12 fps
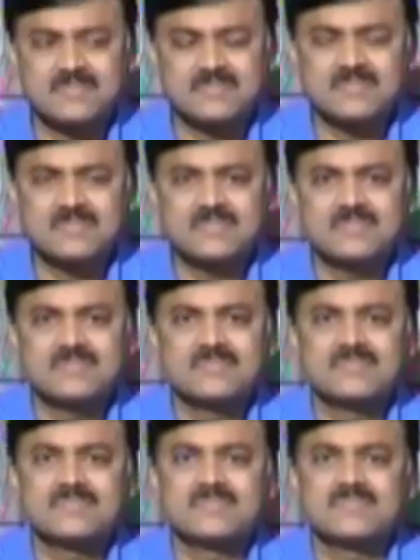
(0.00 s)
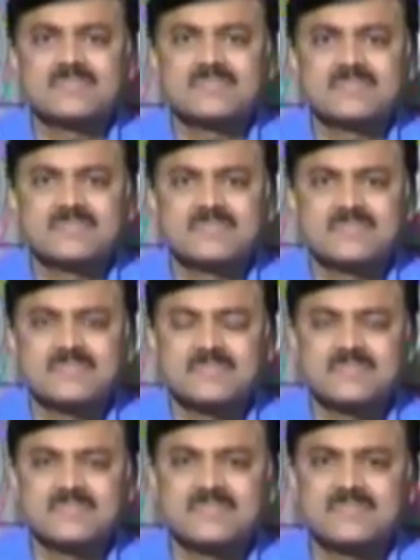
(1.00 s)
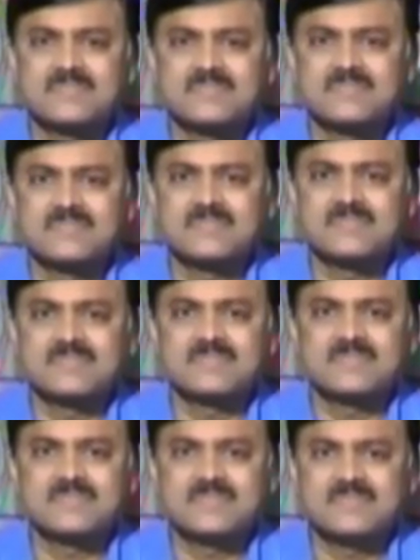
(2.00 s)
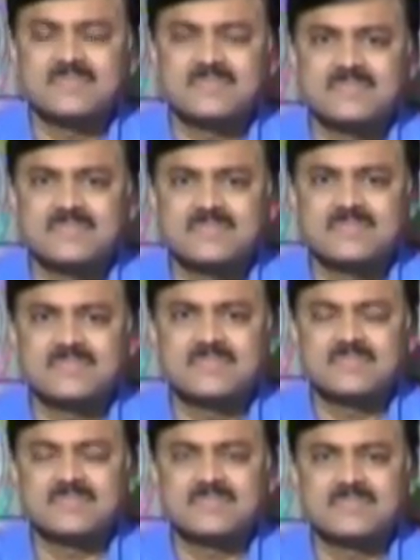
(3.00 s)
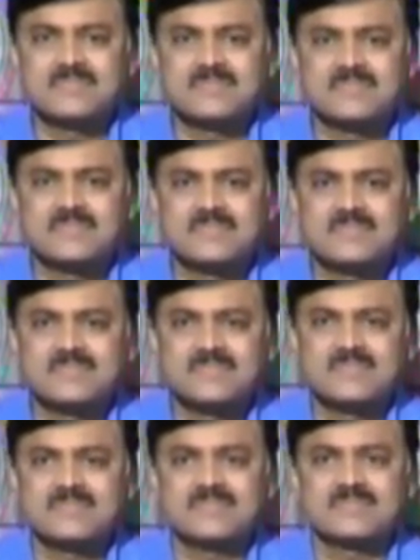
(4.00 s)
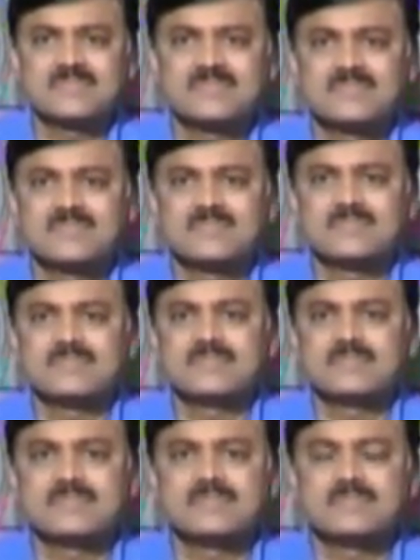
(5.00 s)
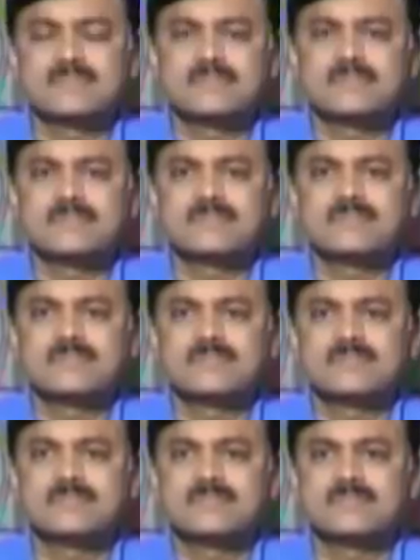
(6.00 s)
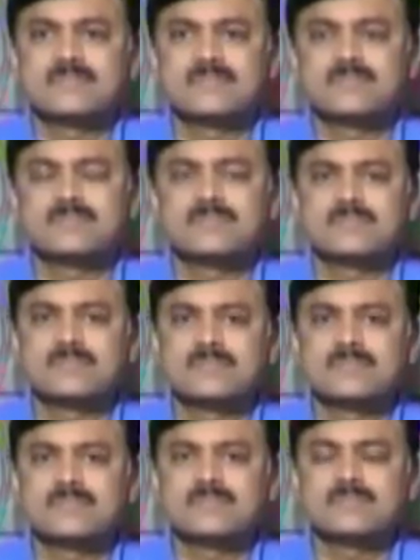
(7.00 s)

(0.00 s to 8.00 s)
[no speech]